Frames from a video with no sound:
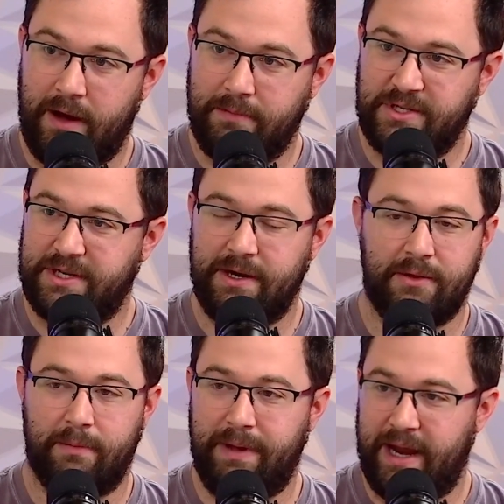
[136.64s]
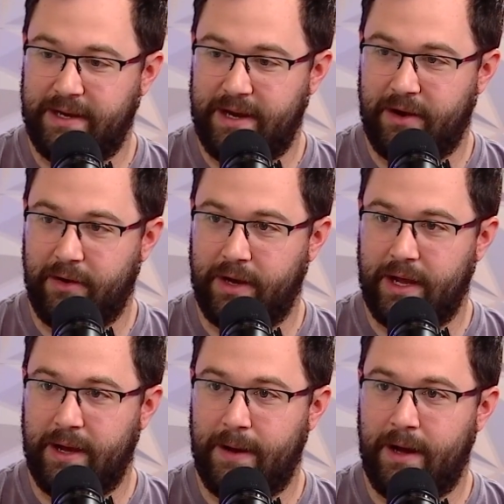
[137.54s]
Just another abandoned
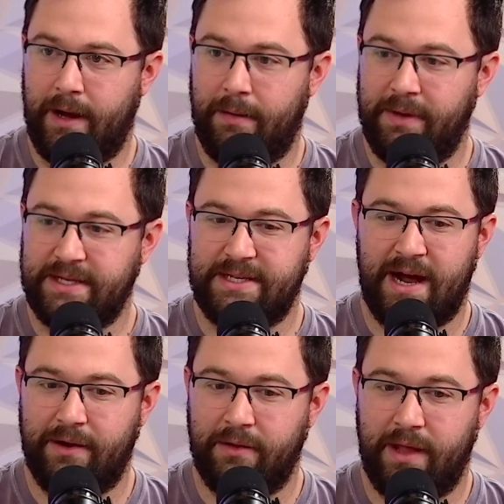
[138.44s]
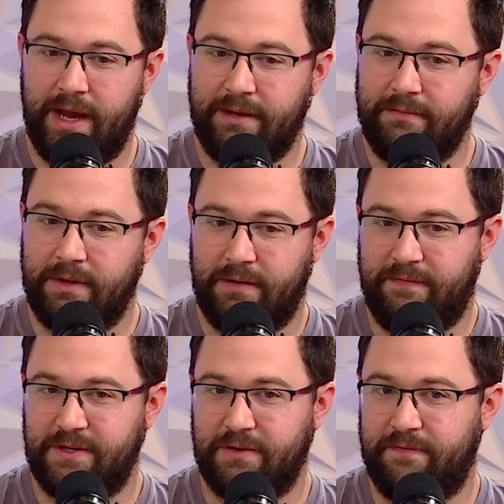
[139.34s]
area. It's not on like an official